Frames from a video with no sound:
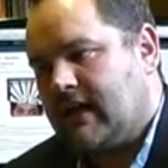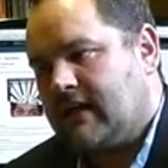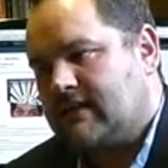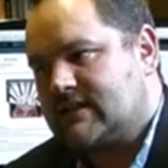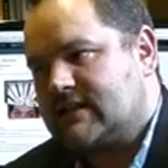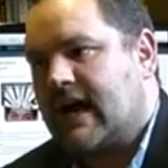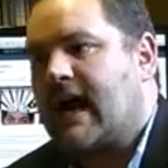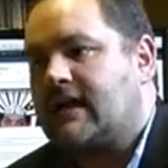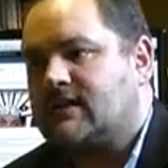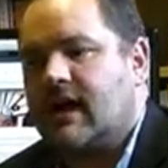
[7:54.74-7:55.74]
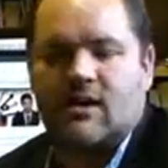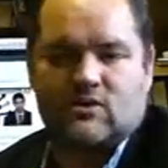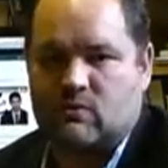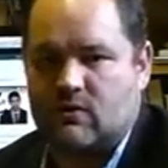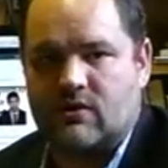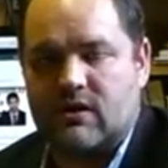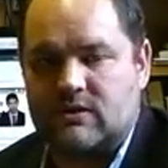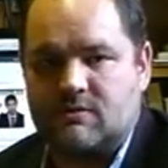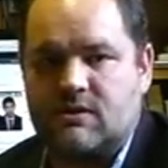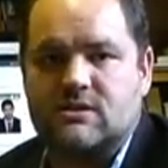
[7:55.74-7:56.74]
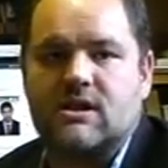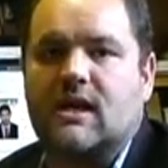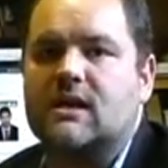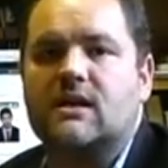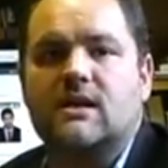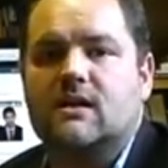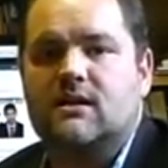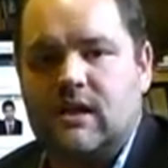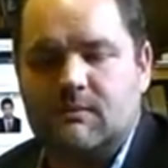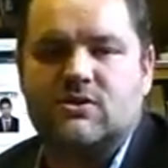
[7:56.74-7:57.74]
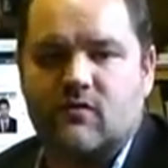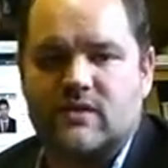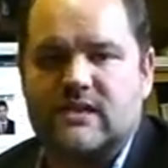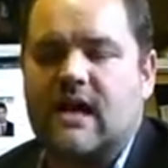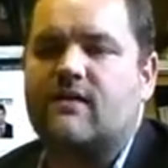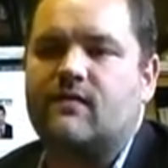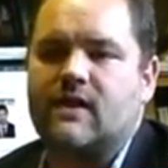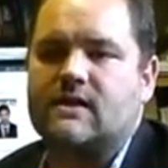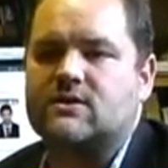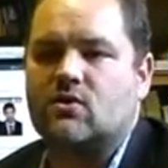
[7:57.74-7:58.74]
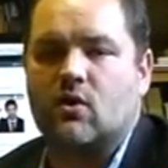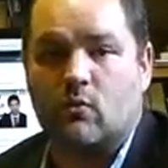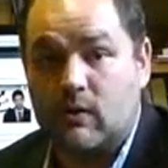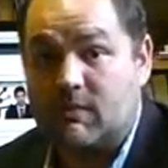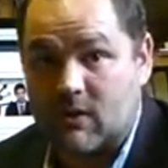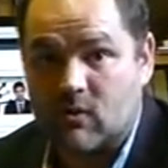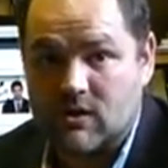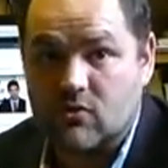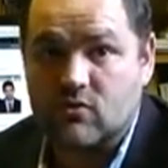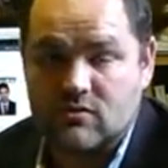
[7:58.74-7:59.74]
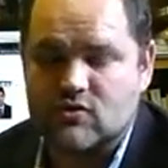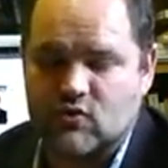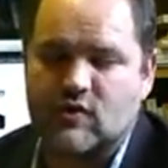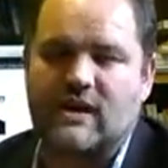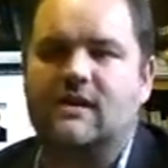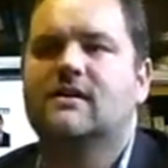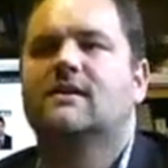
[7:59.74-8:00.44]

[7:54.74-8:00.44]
is sad elsewhere in our experience, like the image of a sad face or a weeping willow tree,